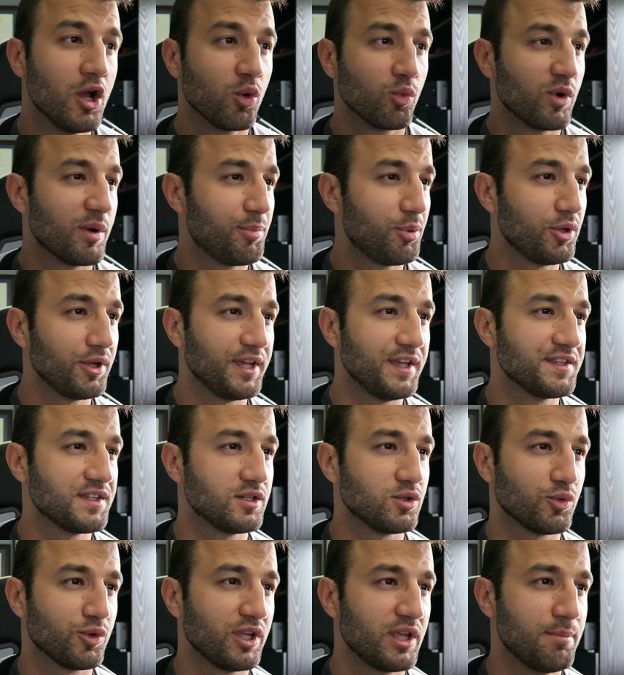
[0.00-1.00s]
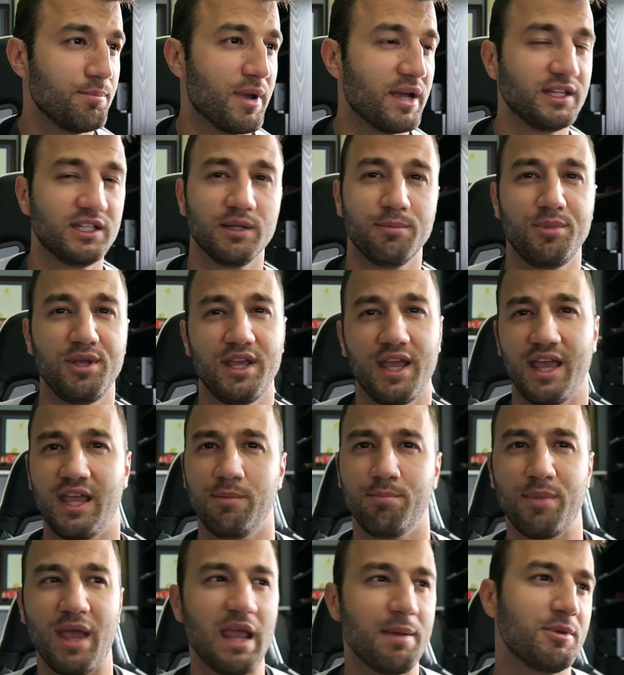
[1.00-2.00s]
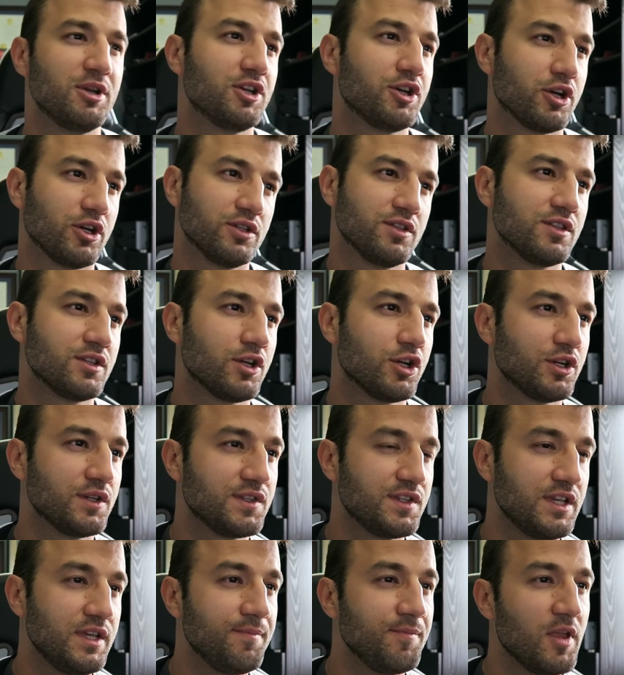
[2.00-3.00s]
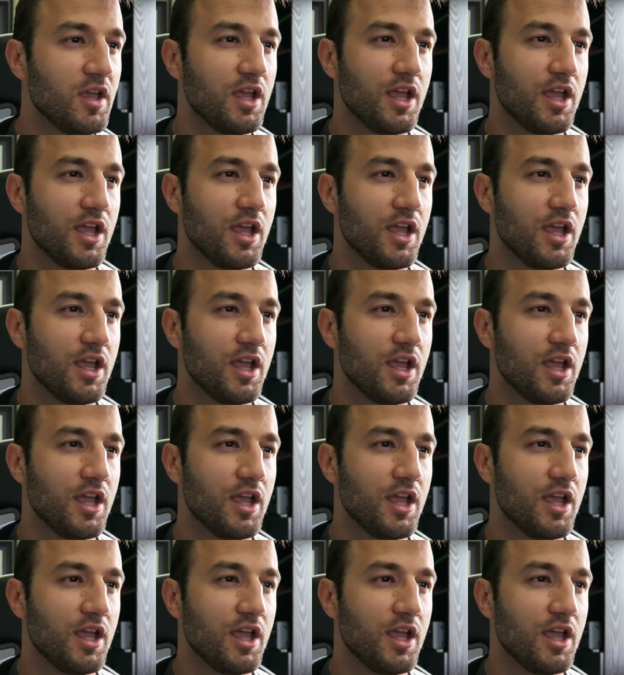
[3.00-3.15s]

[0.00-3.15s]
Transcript: Ripple isn't really meant to be a payment currency.